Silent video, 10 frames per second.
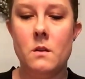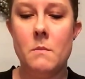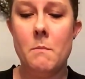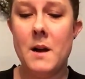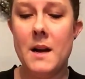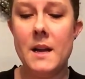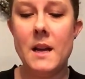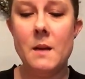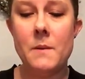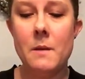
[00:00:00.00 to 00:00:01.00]
My
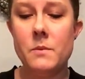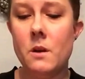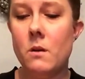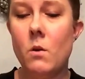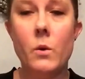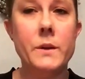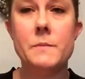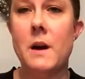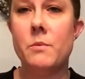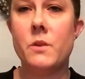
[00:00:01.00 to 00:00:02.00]
cake pop dough always
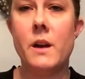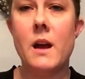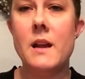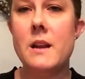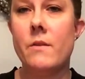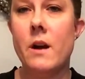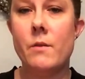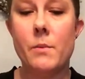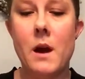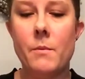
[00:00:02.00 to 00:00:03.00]
pops right out. I never have
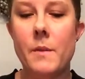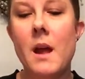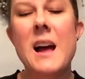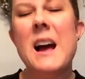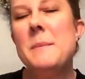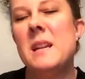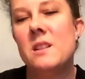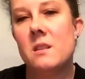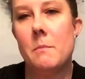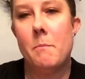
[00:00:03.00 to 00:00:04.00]
a problem. I mean, it
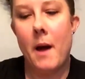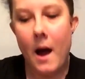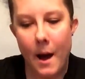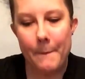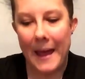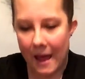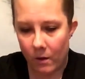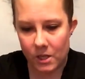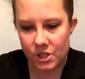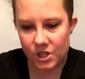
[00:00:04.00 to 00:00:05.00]
doesn't pop
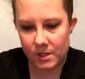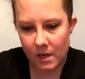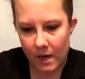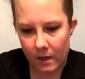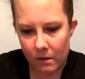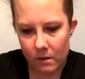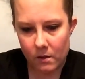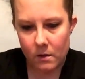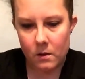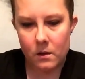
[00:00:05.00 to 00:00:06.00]
out. It just kind of
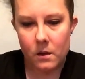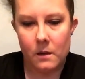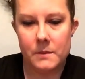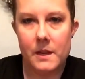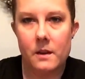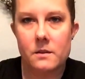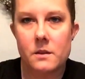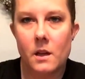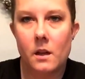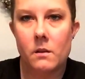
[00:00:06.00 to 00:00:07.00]
comes out.
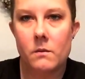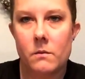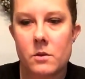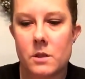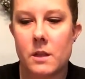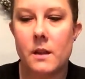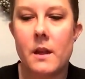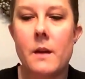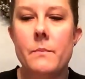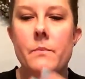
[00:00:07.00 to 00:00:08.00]
See? Just like
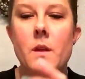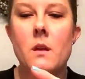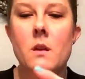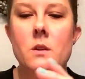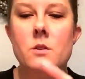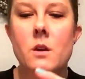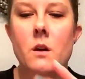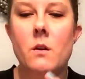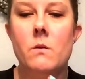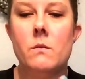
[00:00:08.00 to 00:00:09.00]
that.
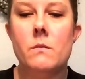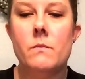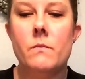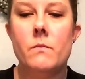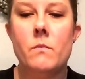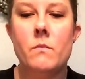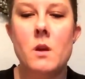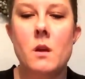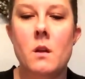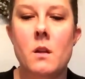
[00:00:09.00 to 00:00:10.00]
So,
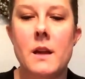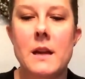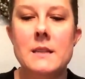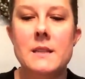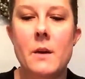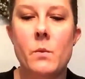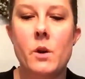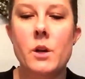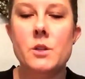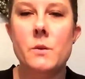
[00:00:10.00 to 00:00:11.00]
like I said, we're
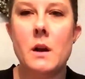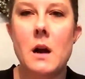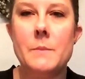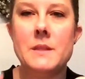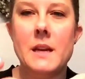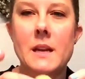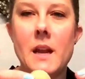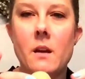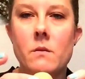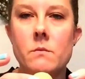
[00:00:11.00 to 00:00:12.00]
going to do it upside
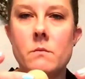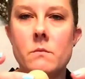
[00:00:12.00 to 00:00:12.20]
down.